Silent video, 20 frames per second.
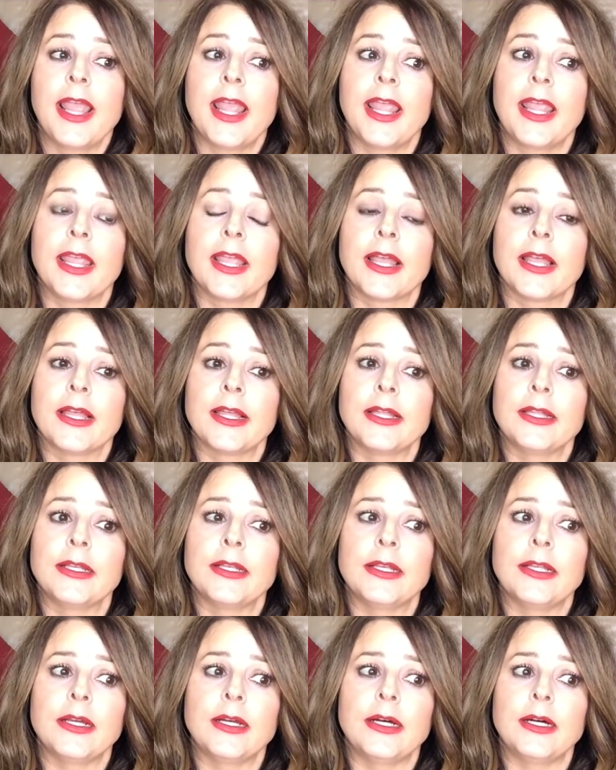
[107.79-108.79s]

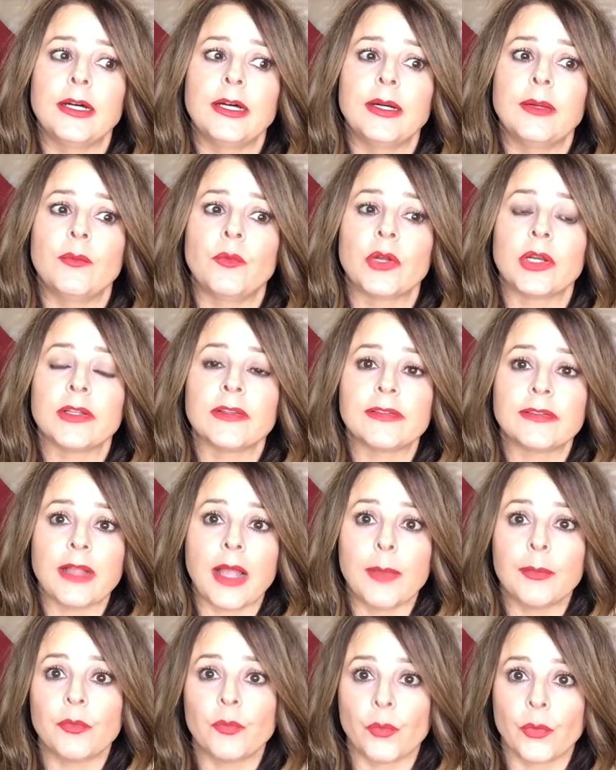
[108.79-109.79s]
And when it
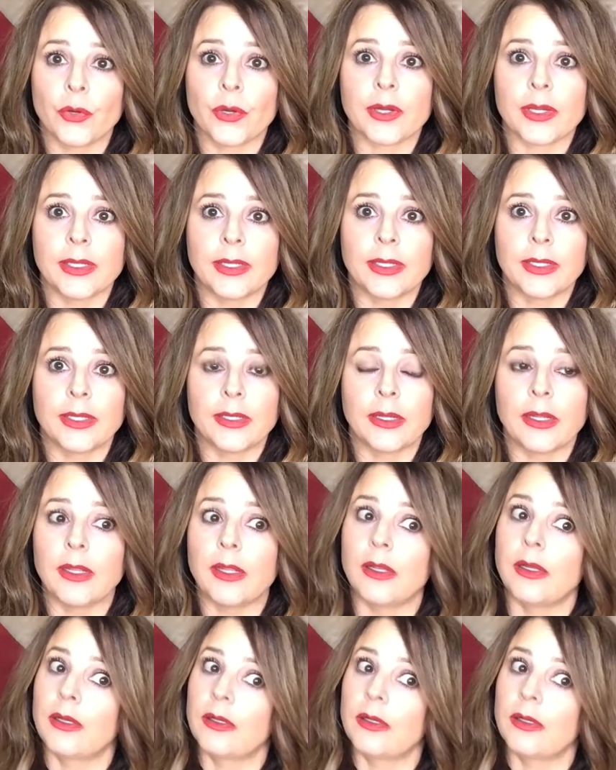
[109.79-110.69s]
stops working,